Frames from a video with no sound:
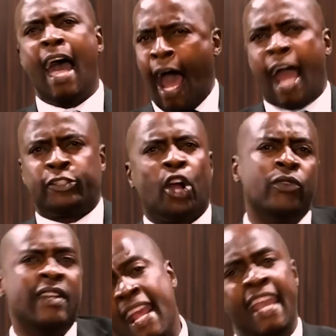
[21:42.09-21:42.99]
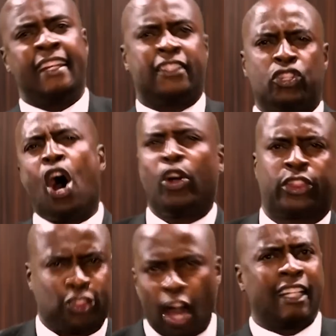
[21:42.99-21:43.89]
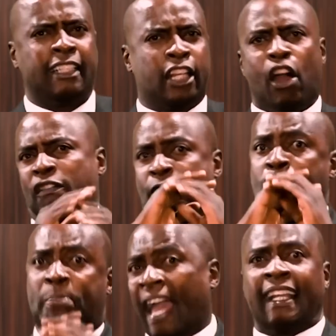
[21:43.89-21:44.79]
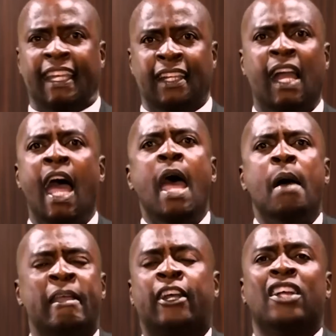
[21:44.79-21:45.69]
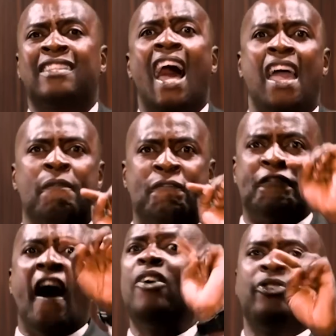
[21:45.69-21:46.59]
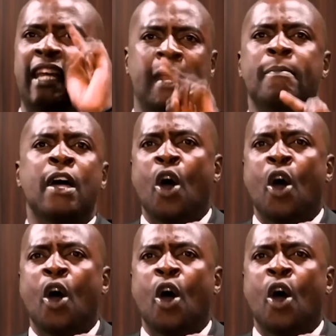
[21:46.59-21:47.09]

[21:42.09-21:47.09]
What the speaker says: I don't need the authority of begging because I have found him